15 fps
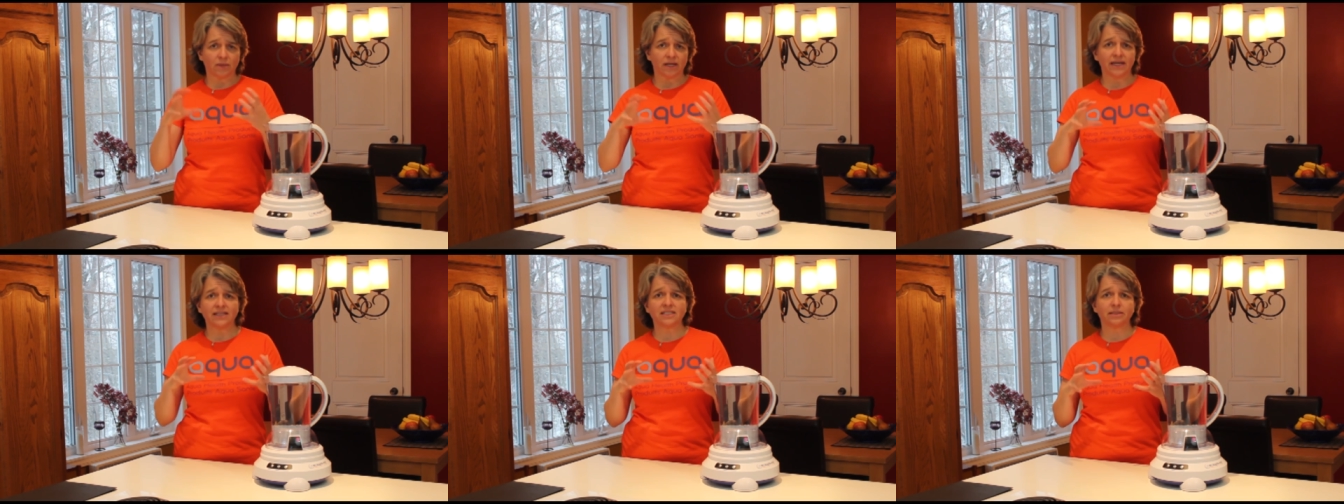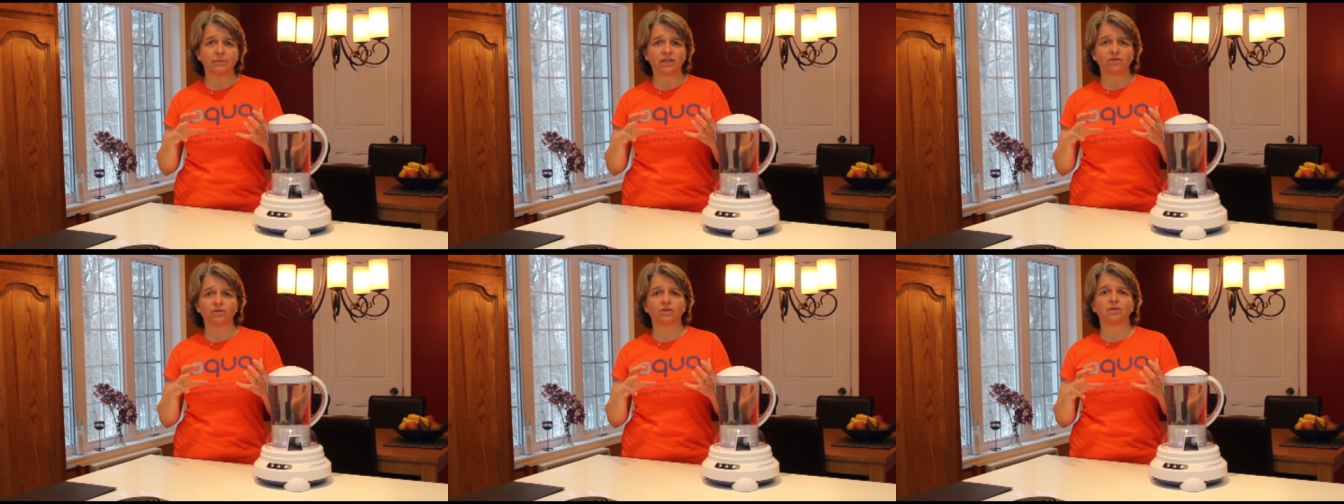
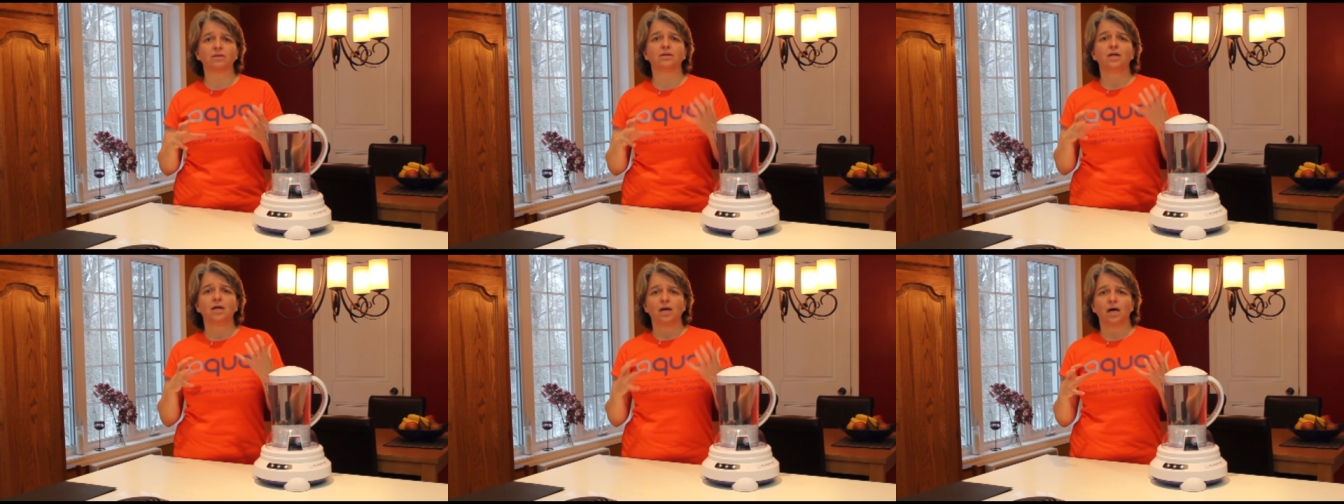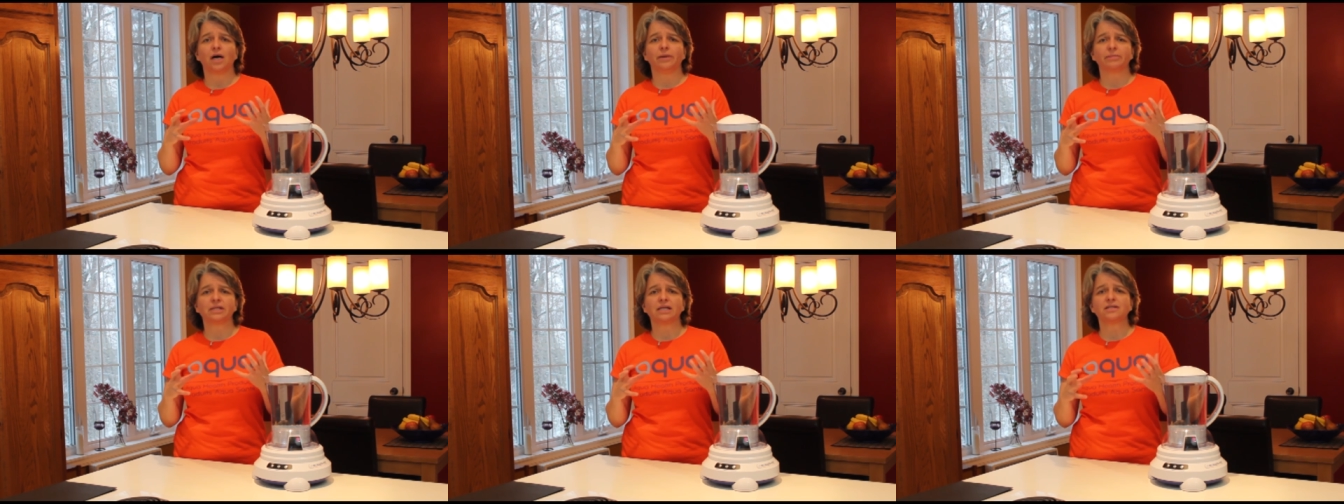asymmetrical
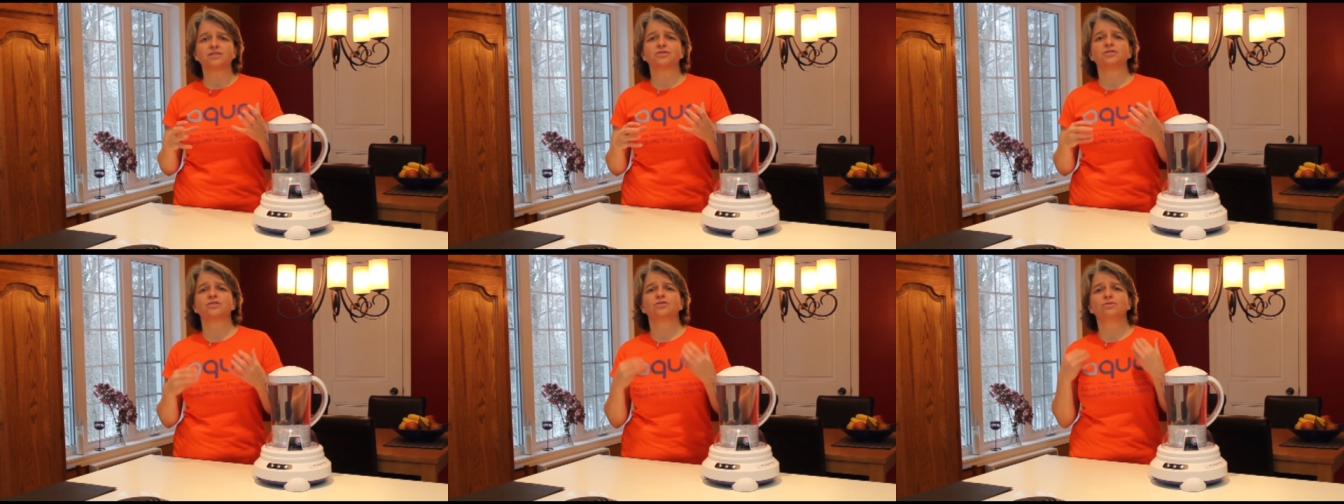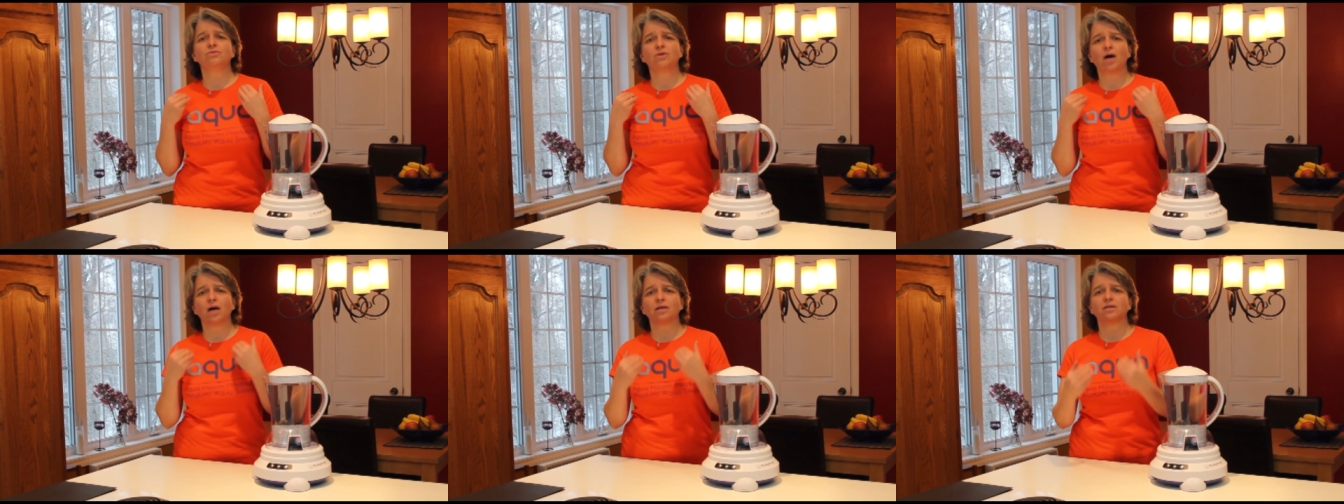um, clusters do
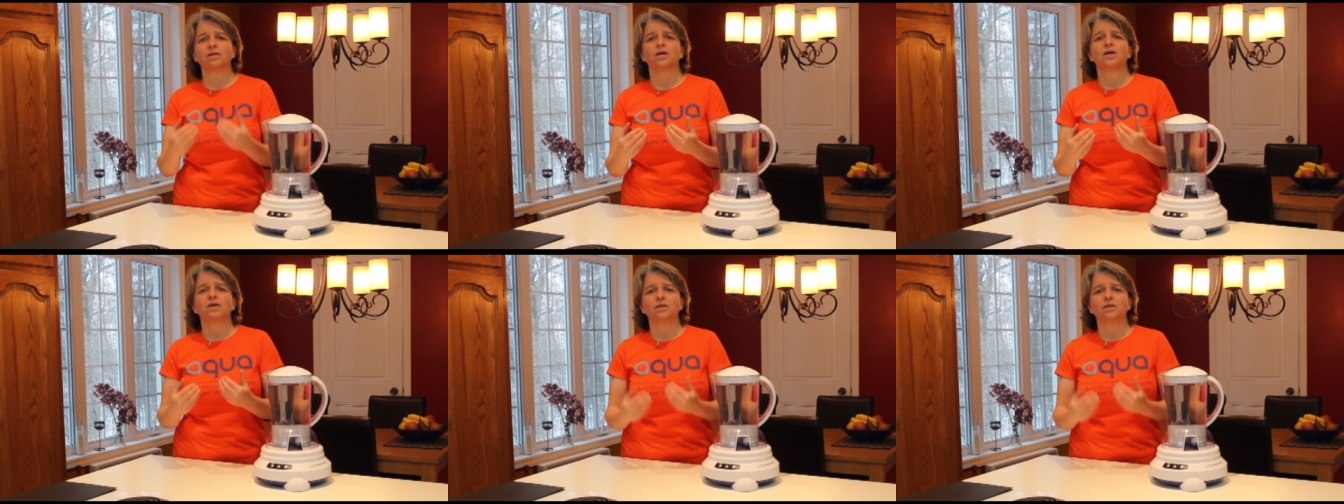not